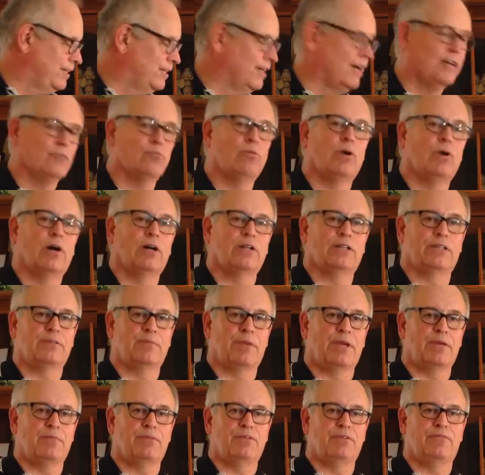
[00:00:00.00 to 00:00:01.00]
God while he
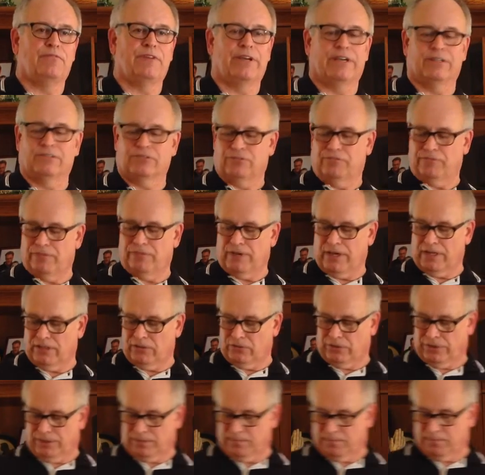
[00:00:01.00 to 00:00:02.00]
may be found, to
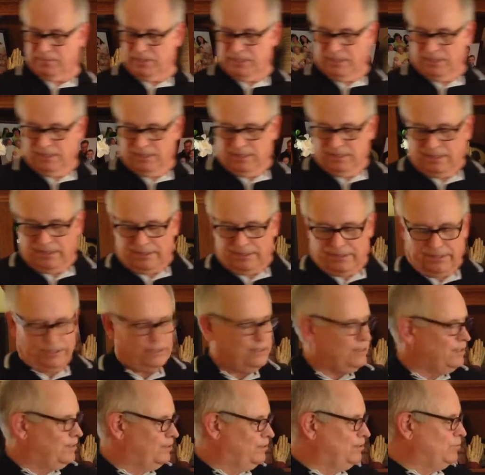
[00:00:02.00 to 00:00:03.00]
follow him.
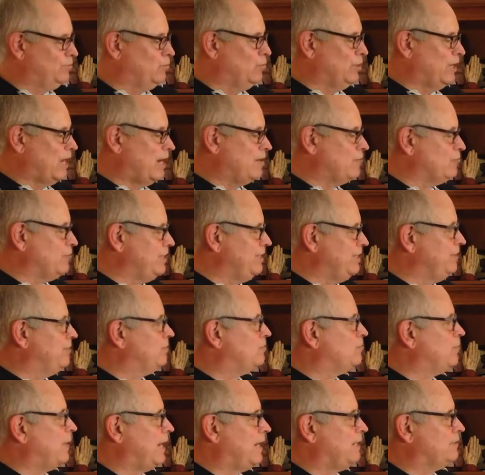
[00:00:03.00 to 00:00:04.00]
When I read
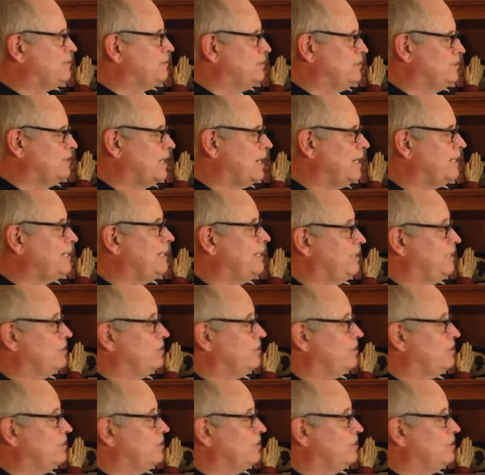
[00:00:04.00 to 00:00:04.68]
this passage, I get